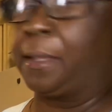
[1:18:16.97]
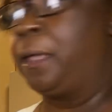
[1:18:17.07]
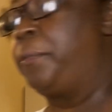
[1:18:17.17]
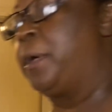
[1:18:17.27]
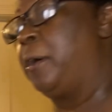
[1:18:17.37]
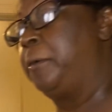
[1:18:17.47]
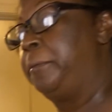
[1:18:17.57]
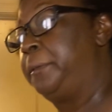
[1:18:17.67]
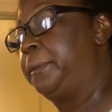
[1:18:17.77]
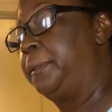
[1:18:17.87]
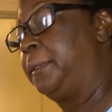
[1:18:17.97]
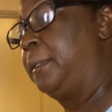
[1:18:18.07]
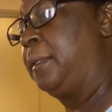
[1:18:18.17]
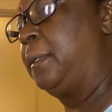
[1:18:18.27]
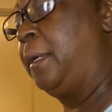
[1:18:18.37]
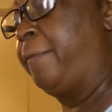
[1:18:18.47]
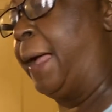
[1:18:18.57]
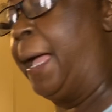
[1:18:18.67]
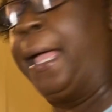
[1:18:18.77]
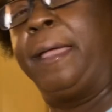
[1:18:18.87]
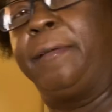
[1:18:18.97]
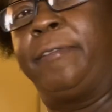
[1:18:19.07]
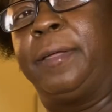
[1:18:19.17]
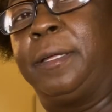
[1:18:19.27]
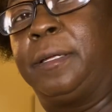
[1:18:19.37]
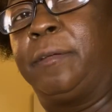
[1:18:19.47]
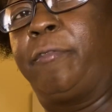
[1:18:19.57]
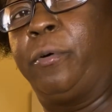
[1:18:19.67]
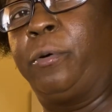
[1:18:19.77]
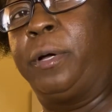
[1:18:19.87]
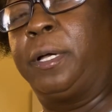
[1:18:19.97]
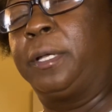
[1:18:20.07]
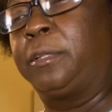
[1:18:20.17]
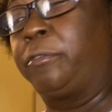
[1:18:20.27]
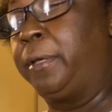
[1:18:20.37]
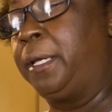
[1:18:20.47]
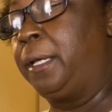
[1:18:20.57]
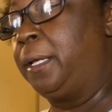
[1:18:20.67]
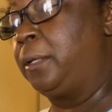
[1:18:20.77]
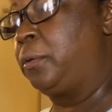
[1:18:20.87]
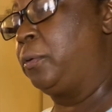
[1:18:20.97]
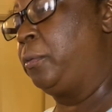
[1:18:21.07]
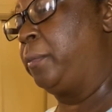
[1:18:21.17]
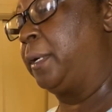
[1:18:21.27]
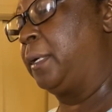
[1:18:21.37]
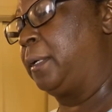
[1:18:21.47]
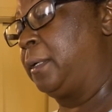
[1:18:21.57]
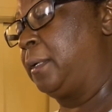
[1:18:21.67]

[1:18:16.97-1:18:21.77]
Here we go. 5, 4, 3, 2, 1.